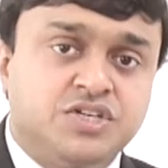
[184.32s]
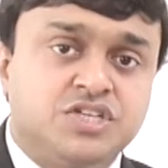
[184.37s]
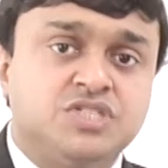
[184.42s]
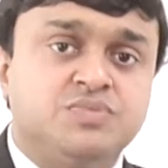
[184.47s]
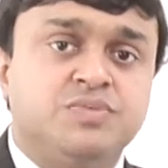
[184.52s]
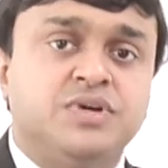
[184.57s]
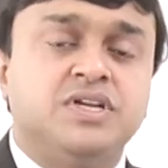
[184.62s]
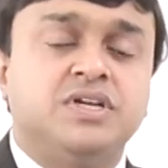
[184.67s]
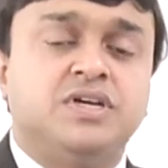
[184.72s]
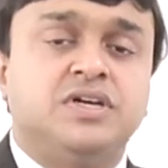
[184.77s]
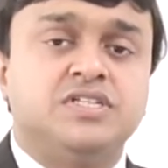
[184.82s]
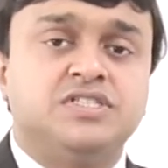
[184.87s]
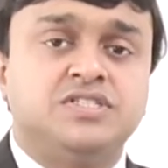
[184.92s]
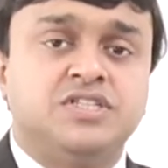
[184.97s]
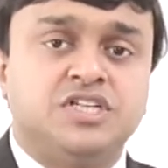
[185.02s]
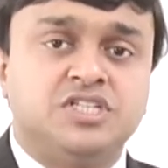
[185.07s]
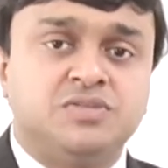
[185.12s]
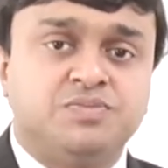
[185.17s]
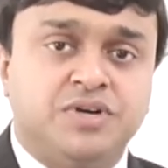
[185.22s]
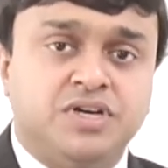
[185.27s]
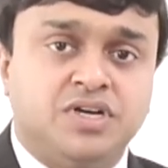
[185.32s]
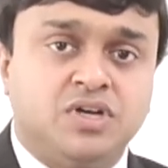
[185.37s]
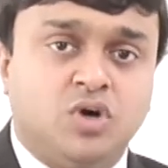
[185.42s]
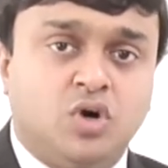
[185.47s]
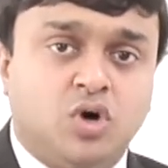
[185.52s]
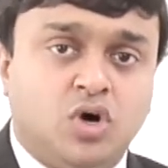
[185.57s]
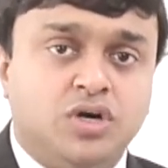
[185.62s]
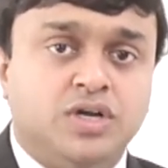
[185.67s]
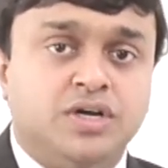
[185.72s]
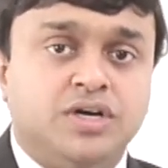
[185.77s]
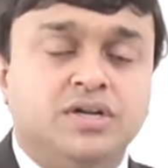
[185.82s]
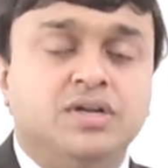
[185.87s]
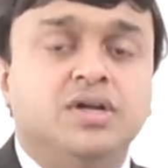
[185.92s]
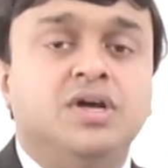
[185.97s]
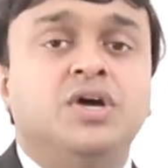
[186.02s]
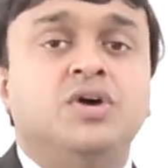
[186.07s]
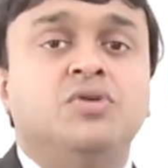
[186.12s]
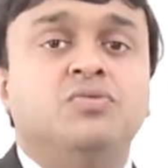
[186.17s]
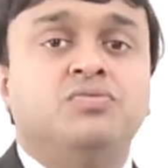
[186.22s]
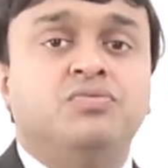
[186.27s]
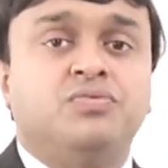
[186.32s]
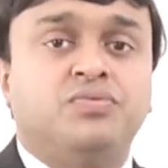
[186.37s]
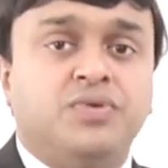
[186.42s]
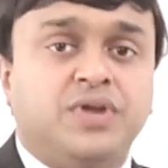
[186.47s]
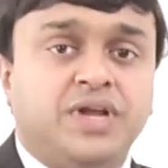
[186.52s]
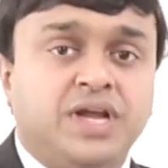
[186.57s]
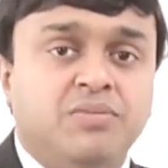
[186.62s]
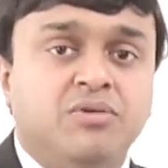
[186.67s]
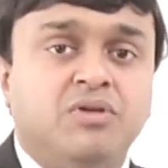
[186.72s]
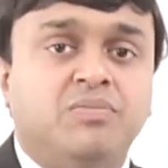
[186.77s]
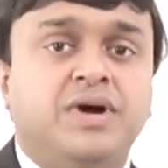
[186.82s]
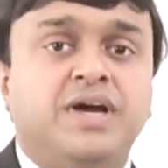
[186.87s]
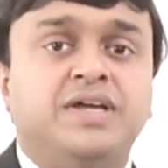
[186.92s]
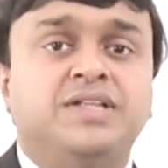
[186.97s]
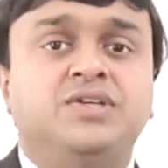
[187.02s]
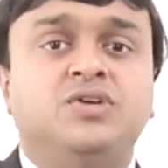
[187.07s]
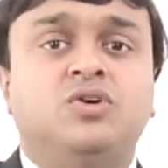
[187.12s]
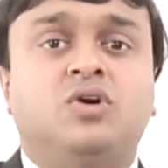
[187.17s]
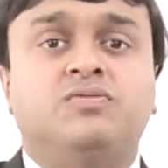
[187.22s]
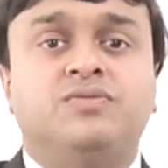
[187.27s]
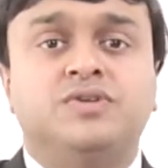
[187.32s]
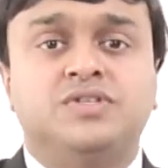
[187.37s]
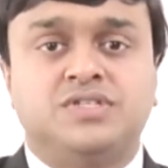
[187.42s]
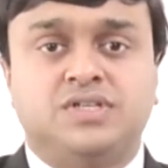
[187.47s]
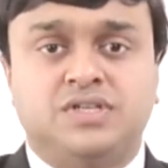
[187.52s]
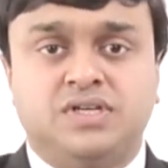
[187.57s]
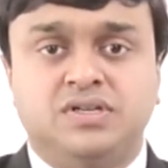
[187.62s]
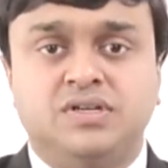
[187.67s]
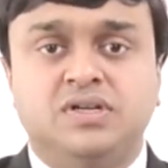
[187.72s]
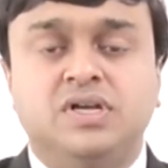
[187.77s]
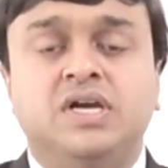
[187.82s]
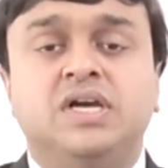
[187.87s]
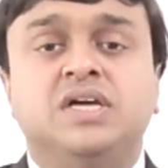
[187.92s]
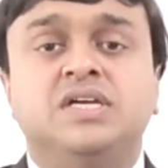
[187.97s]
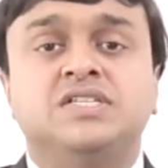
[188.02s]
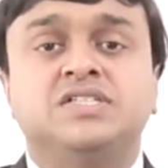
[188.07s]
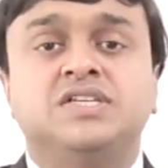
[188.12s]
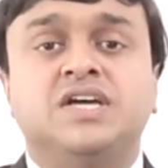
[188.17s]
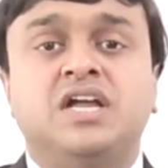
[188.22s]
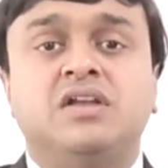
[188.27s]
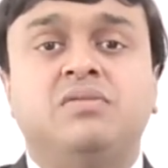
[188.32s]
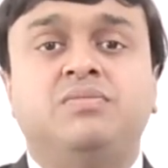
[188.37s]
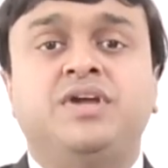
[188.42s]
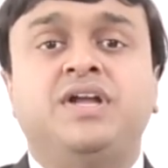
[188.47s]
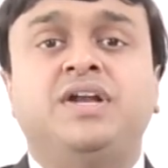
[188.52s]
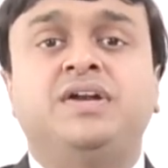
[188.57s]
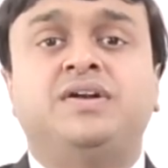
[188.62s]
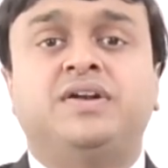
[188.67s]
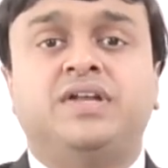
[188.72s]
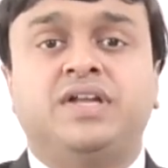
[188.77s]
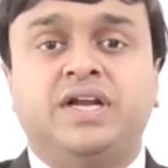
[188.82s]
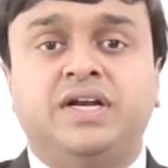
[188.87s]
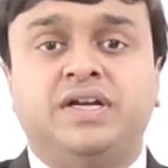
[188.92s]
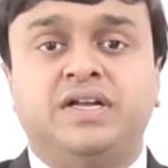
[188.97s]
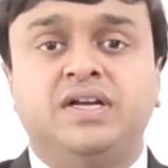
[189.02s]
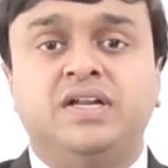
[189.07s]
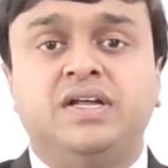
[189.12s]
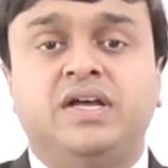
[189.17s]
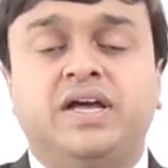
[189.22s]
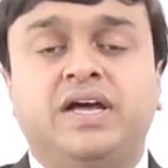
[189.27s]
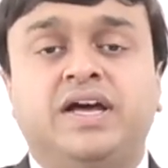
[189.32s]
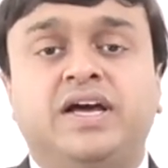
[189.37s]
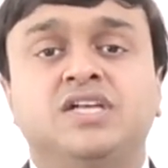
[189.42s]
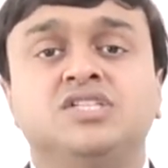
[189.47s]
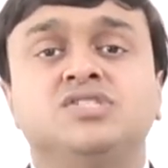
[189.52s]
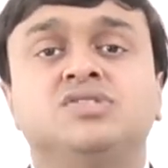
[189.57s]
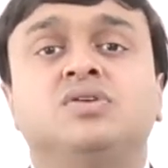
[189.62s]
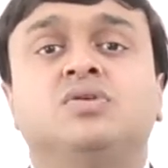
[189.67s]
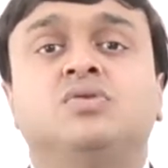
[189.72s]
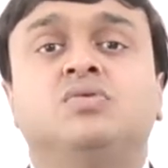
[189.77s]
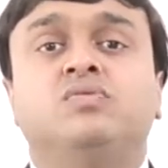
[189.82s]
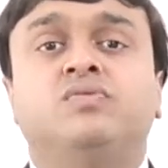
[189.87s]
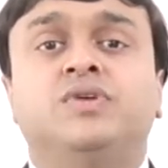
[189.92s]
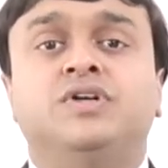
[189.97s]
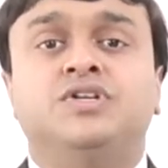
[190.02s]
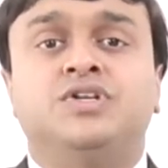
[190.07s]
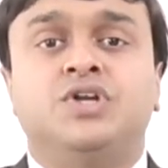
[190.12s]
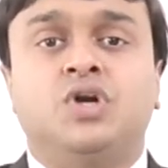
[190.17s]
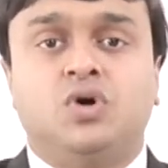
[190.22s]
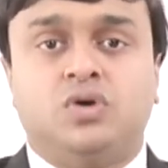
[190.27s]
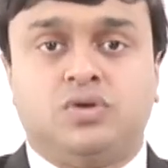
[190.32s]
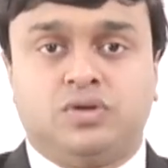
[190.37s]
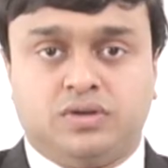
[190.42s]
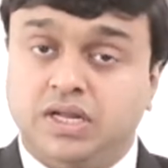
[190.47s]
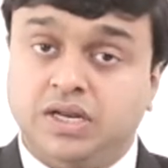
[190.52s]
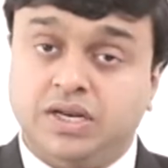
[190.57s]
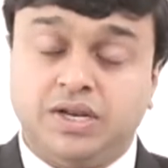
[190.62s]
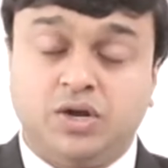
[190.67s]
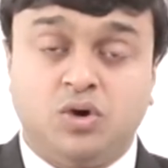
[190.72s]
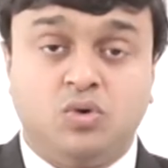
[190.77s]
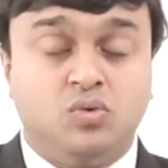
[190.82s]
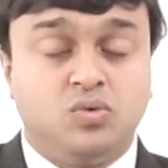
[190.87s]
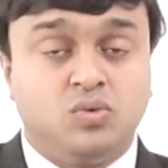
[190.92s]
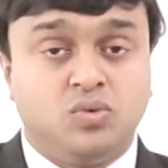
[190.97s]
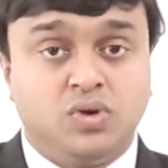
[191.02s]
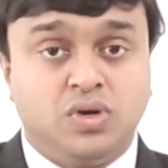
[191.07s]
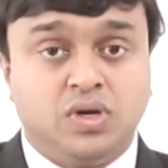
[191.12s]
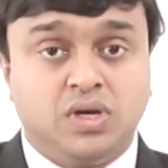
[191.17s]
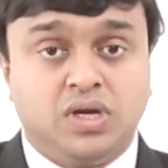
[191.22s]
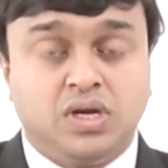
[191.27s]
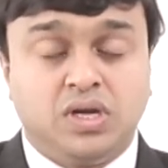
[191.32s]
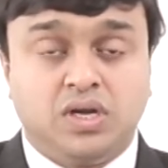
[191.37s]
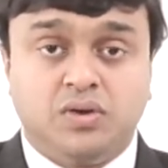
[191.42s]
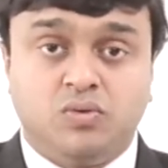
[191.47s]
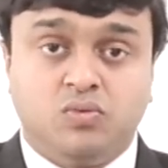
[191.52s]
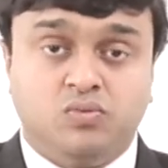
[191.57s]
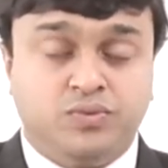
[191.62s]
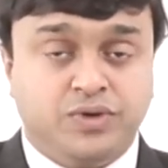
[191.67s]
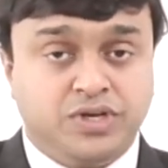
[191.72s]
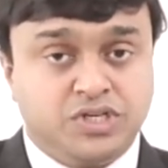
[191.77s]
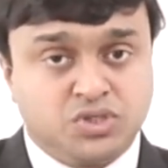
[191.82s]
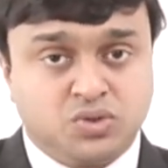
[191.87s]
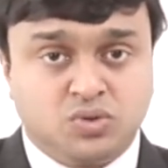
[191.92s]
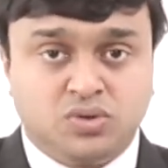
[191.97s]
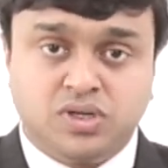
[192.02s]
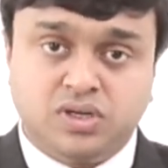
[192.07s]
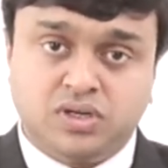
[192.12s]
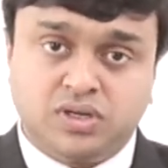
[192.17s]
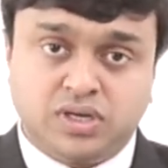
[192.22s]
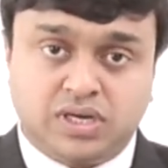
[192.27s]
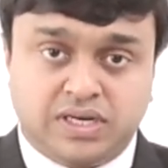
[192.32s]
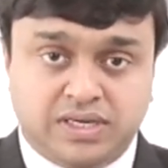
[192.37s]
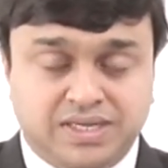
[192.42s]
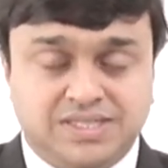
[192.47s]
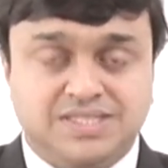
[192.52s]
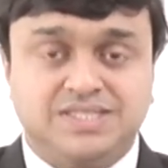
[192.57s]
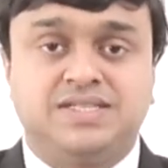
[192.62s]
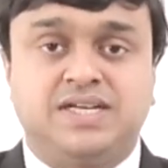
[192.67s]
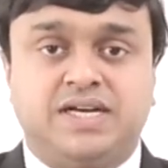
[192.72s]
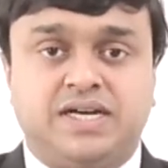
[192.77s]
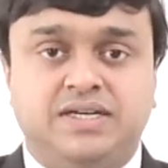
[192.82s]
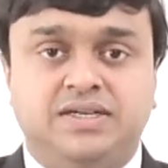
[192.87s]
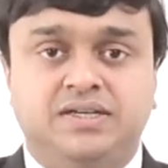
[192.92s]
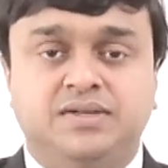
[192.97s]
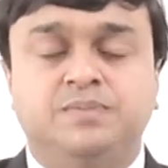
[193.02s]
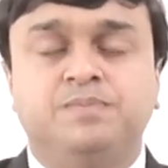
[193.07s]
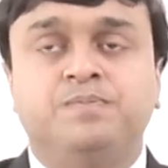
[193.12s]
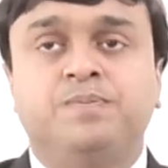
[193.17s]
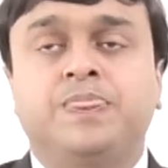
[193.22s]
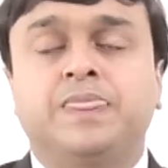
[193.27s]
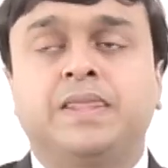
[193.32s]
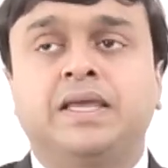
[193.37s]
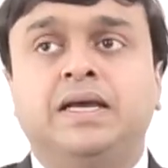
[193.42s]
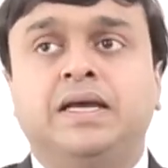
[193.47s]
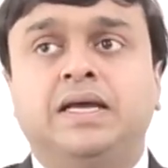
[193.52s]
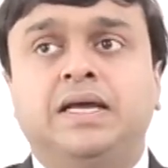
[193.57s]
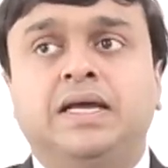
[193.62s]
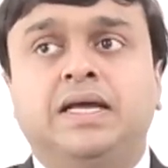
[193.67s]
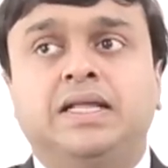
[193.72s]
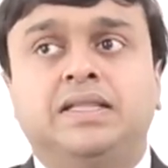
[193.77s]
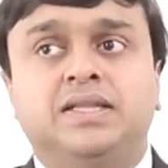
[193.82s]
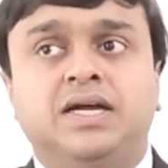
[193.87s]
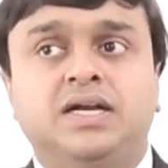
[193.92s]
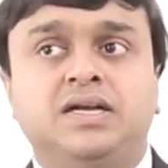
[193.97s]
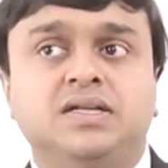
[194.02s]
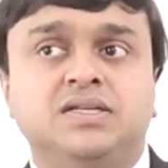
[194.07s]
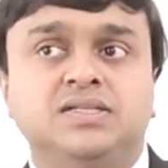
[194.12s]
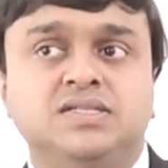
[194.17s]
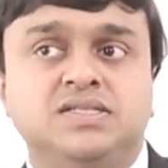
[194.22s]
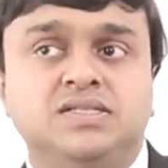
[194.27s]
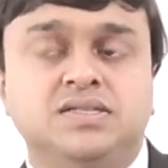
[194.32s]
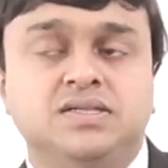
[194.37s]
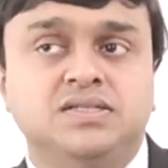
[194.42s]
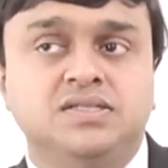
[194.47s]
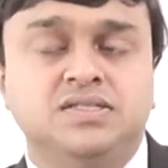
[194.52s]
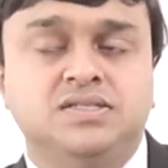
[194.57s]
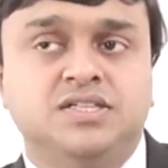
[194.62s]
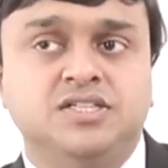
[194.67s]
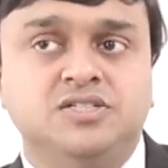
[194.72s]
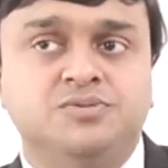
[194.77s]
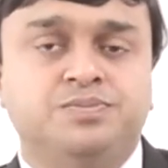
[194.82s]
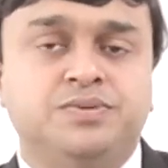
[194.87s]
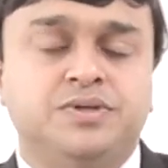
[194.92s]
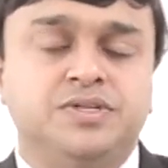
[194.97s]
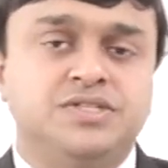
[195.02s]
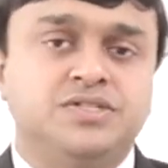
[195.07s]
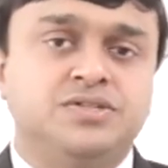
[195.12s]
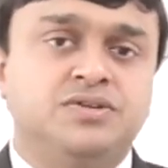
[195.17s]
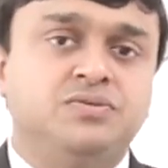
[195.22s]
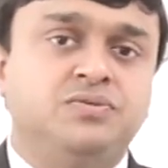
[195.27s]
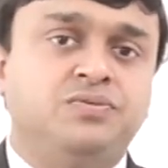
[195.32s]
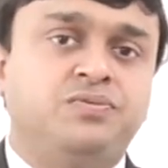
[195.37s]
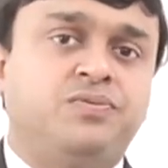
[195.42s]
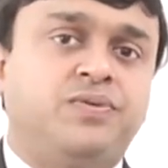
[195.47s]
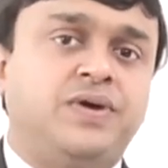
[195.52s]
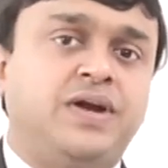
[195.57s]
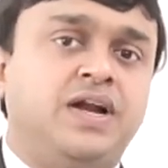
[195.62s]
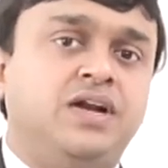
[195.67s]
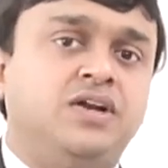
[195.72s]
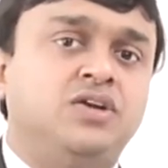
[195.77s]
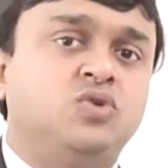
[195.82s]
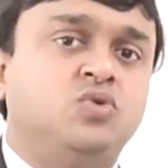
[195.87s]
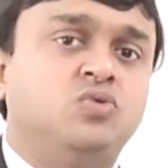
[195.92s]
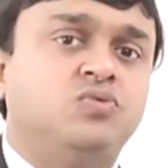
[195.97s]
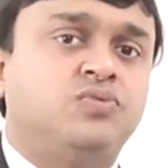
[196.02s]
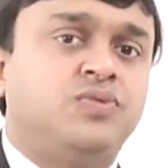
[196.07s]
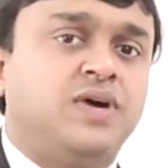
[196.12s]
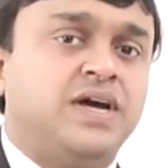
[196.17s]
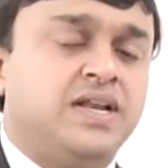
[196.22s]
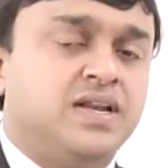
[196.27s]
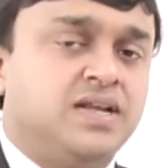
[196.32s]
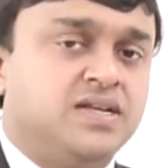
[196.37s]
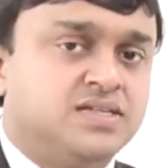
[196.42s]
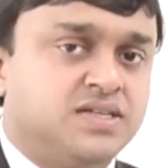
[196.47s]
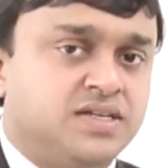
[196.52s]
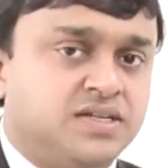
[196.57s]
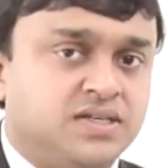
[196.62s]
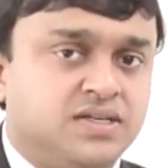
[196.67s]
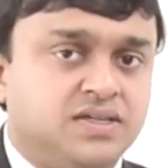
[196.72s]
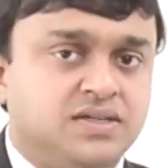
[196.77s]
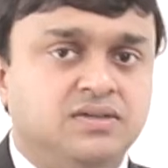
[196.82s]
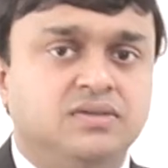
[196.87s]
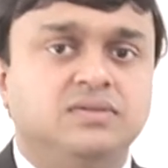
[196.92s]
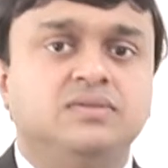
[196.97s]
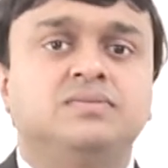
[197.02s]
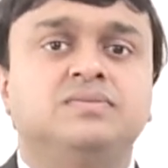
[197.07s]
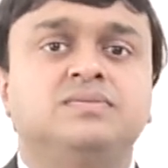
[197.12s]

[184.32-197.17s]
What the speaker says: judgment assessment order framed by the officer shall be treated as withdrawn. Now, we should understand that since this person failed to file his return,